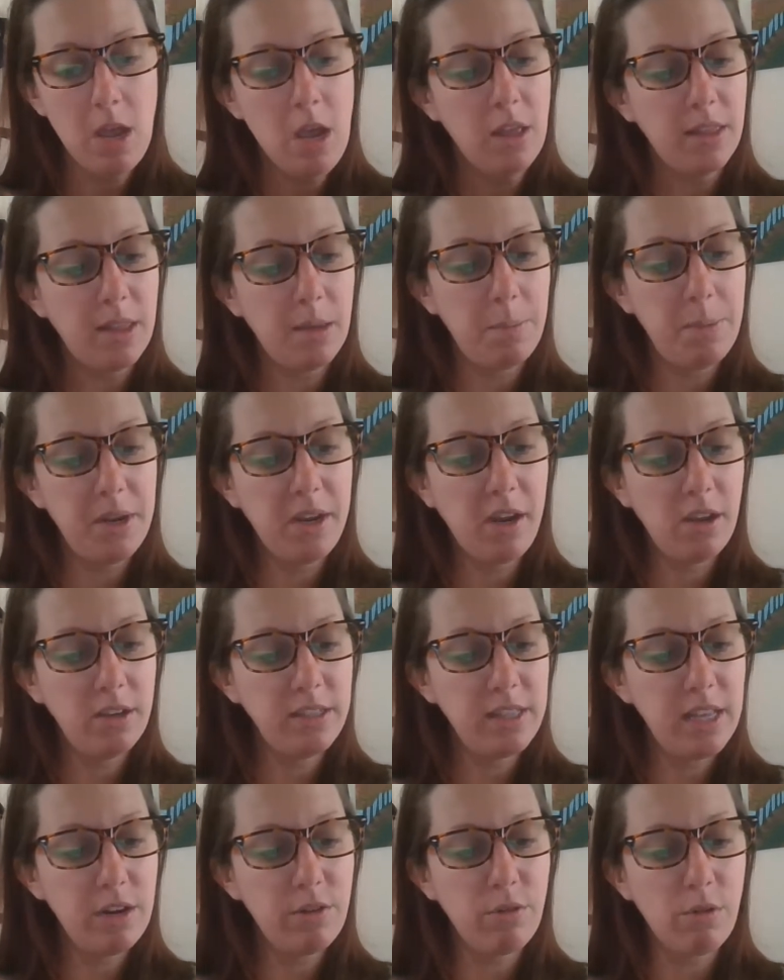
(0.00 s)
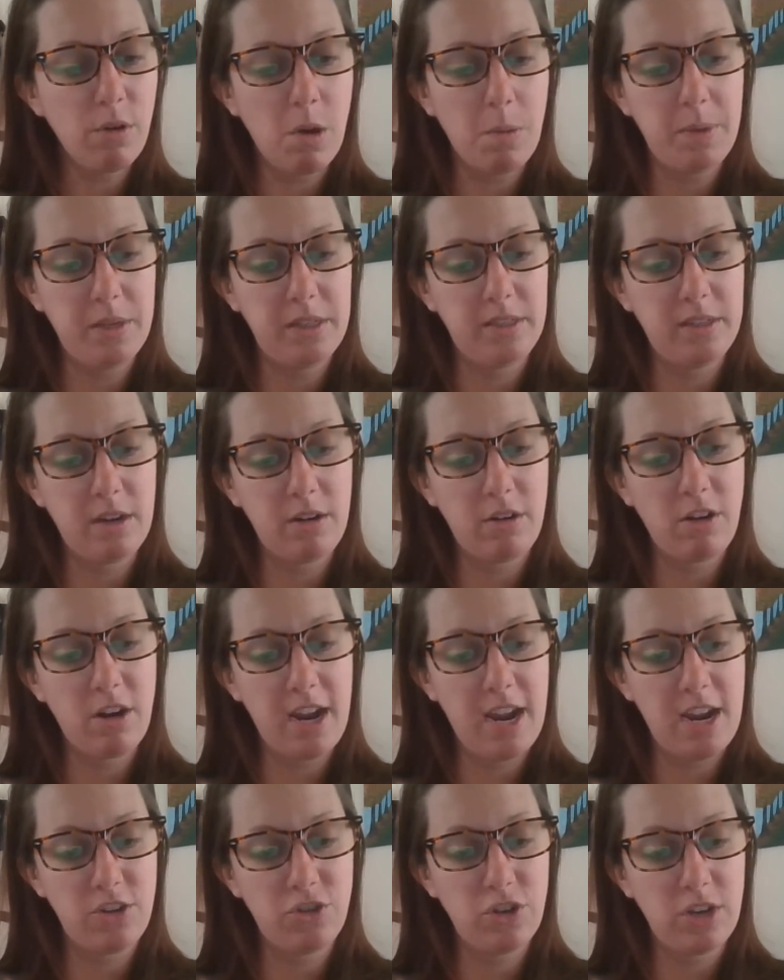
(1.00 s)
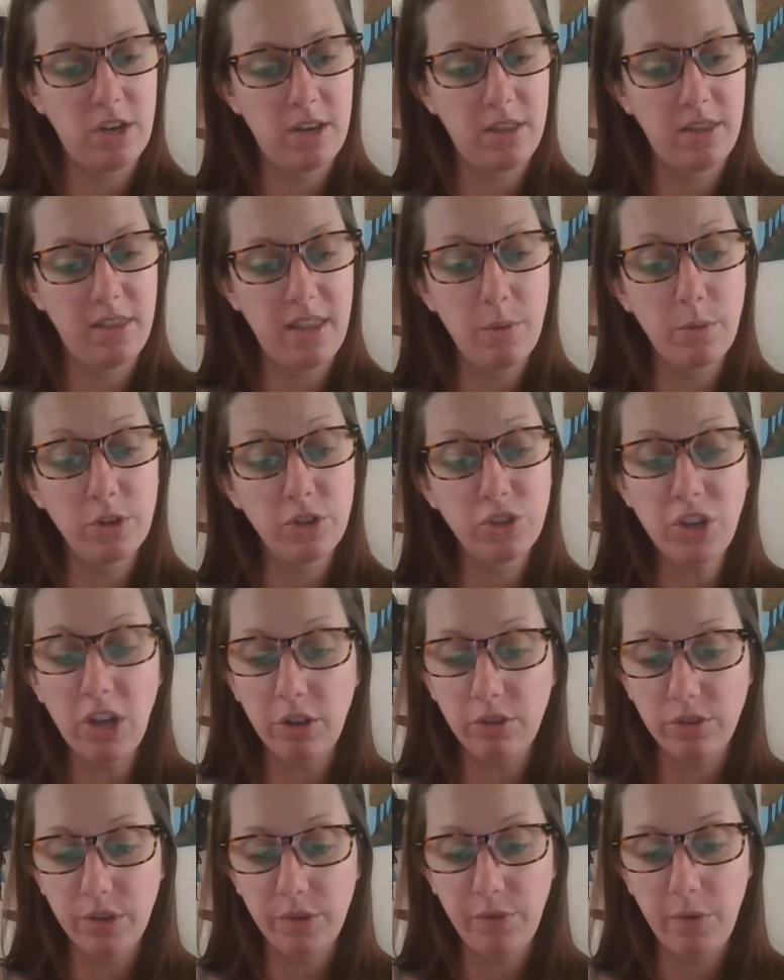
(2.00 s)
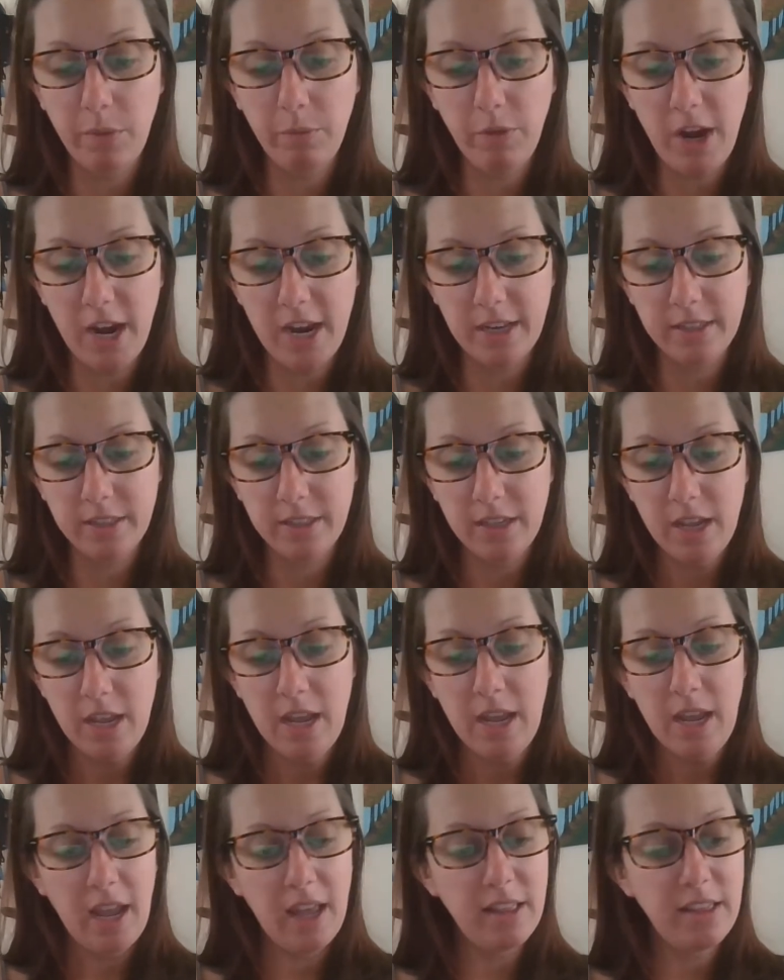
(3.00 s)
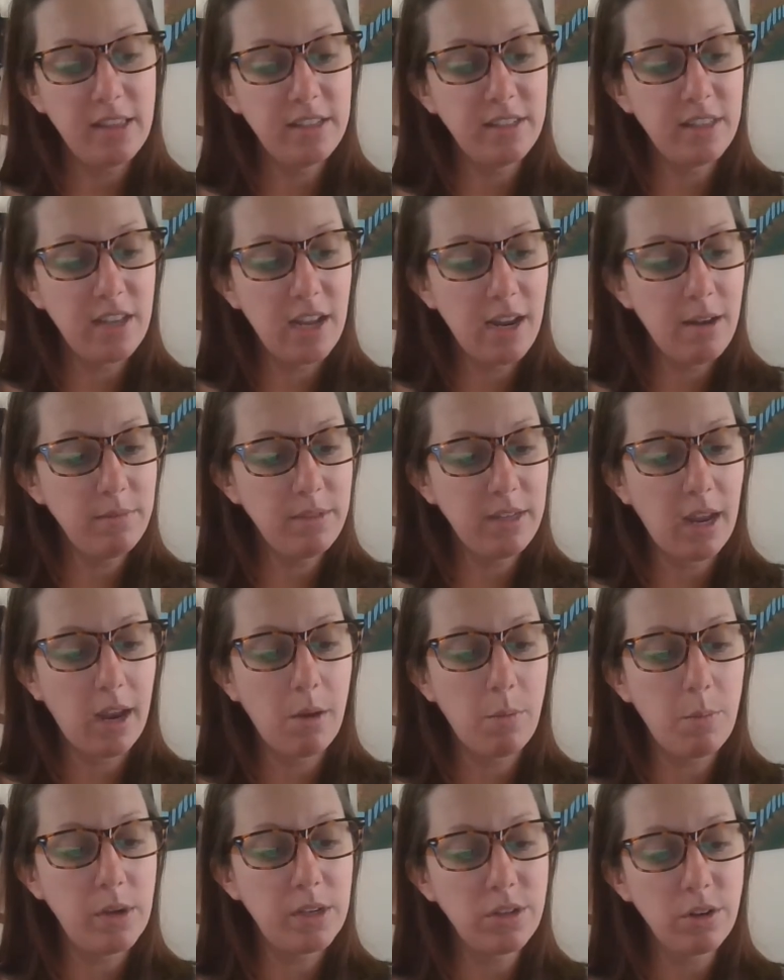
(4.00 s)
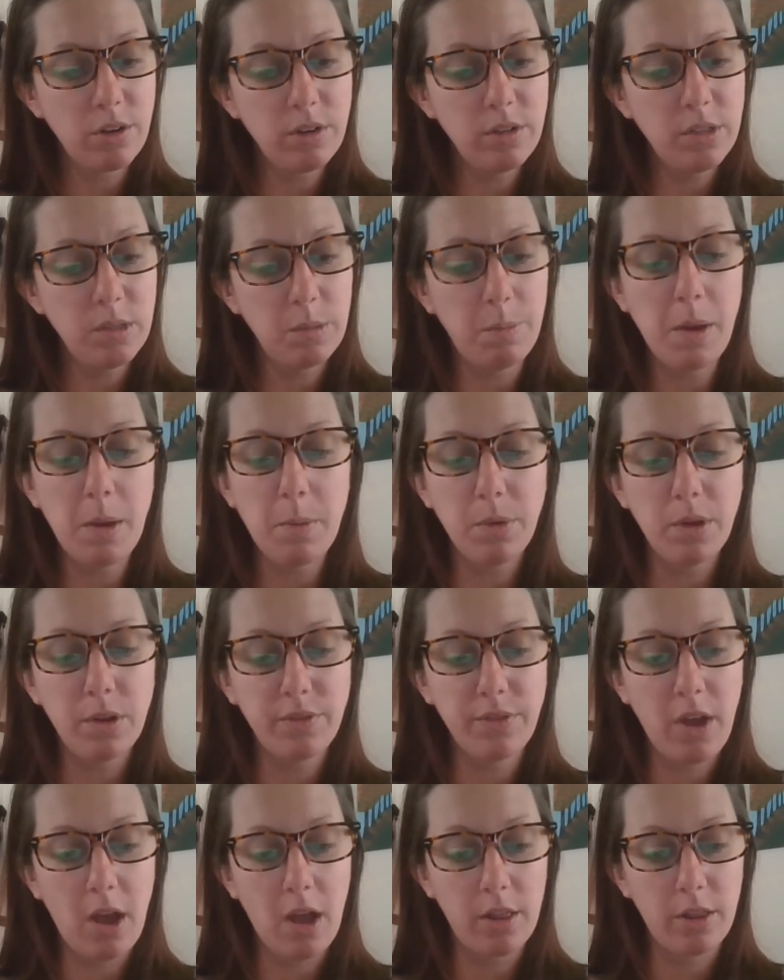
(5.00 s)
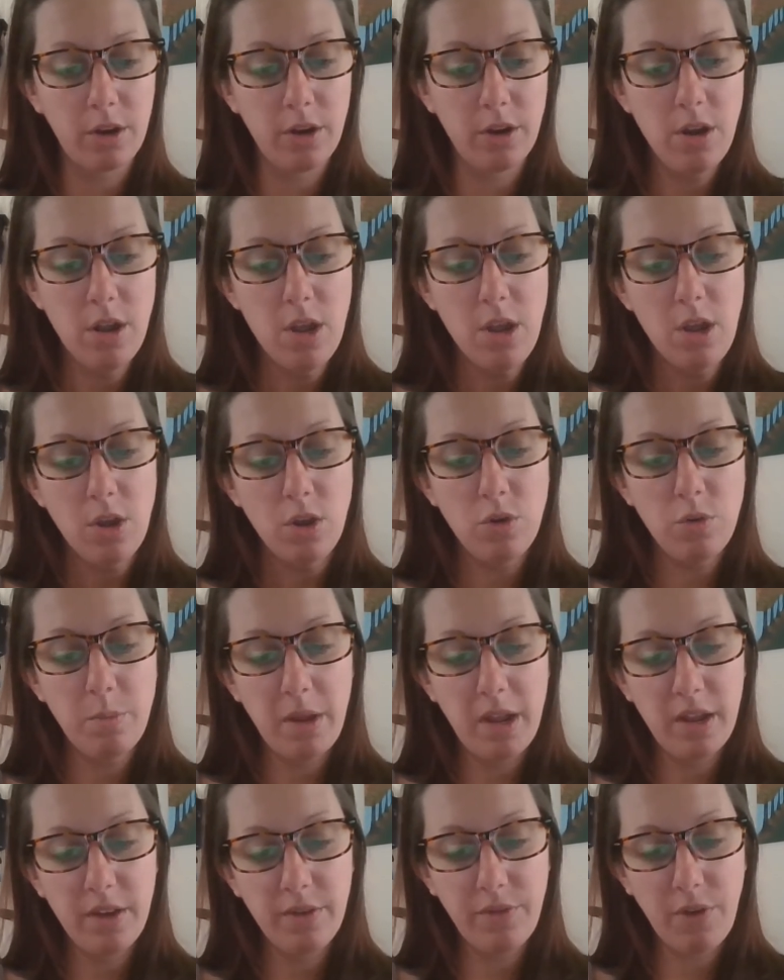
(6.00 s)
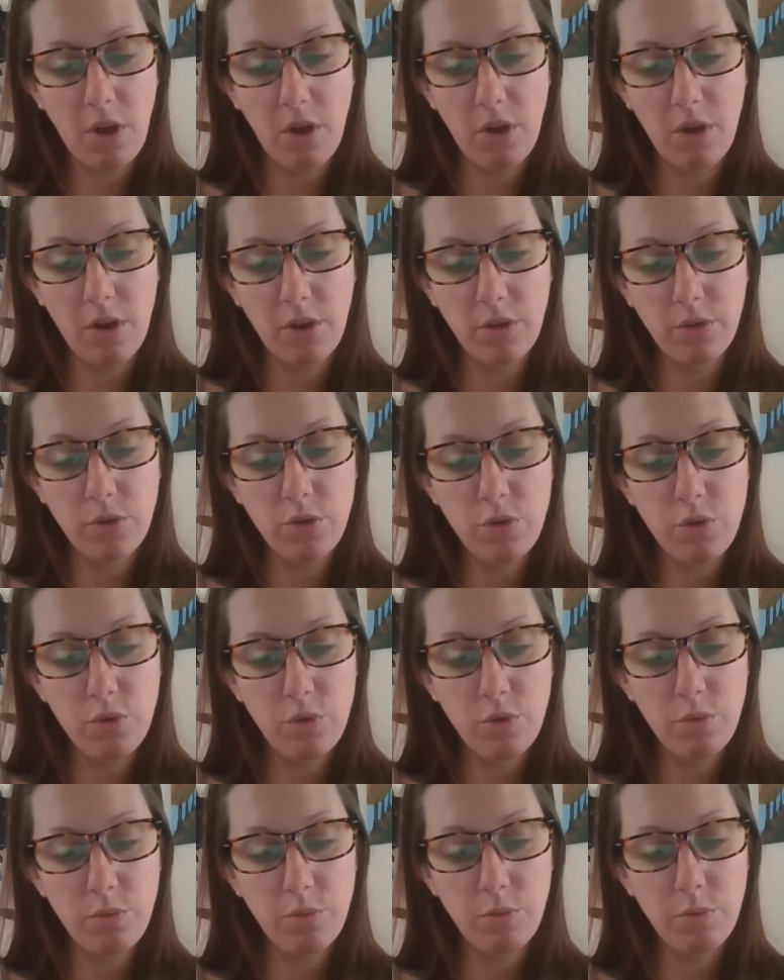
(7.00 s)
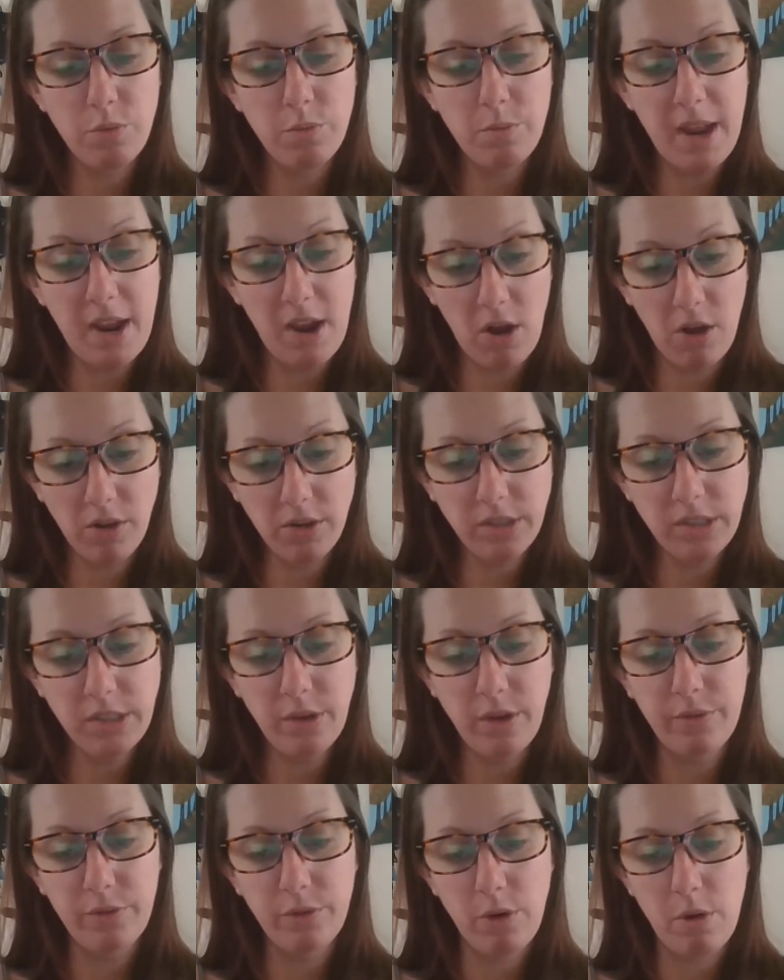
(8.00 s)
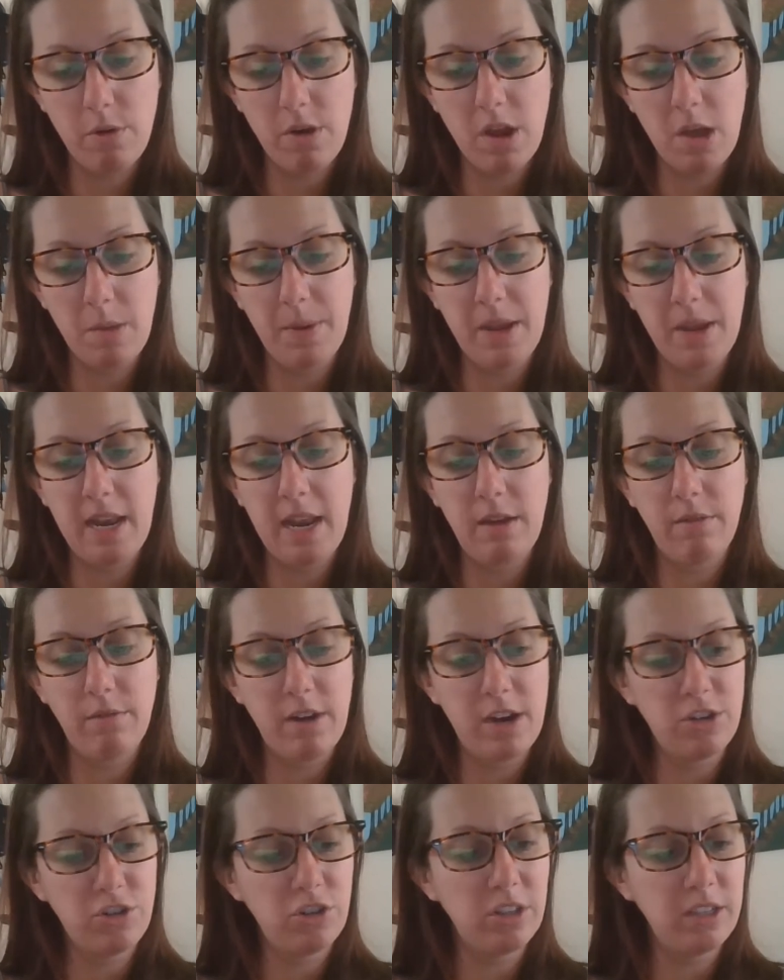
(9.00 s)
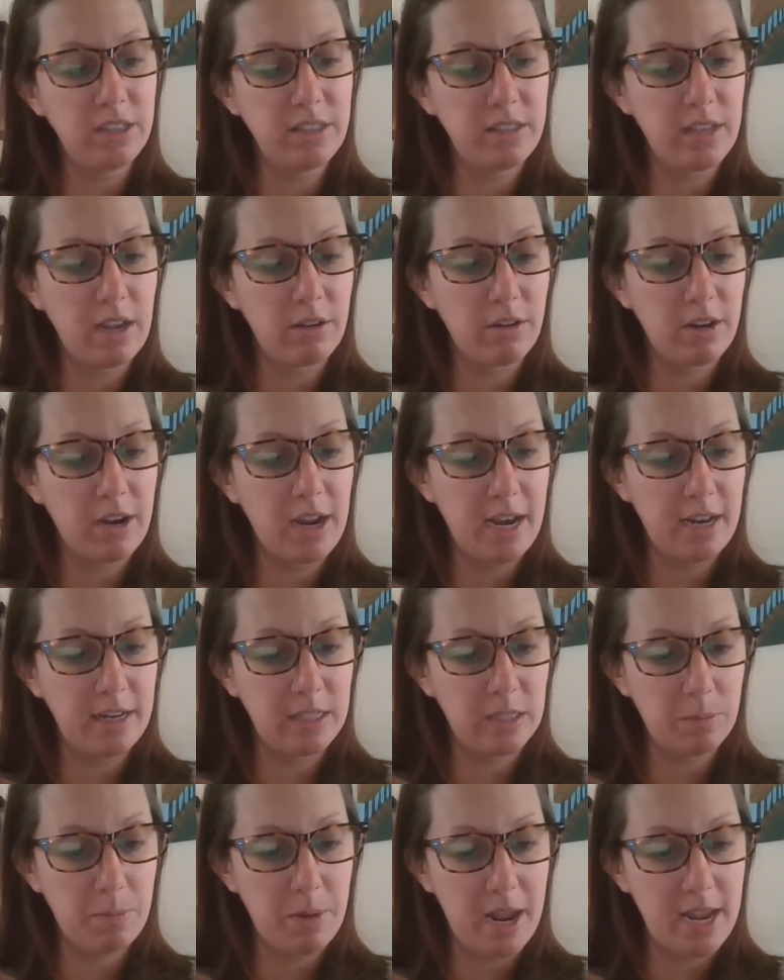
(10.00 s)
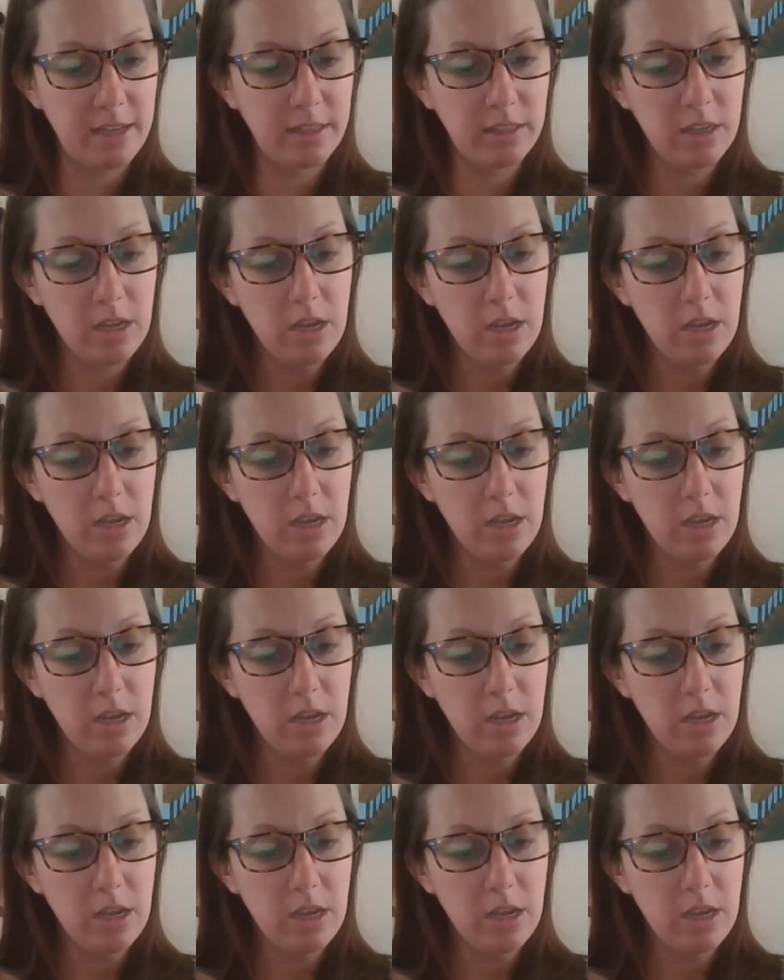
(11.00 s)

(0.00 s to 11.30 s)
that because they grew up in segregation, they were sheltered from race. At the same time, we turn to people of color who may also have grown up in a racially segregated space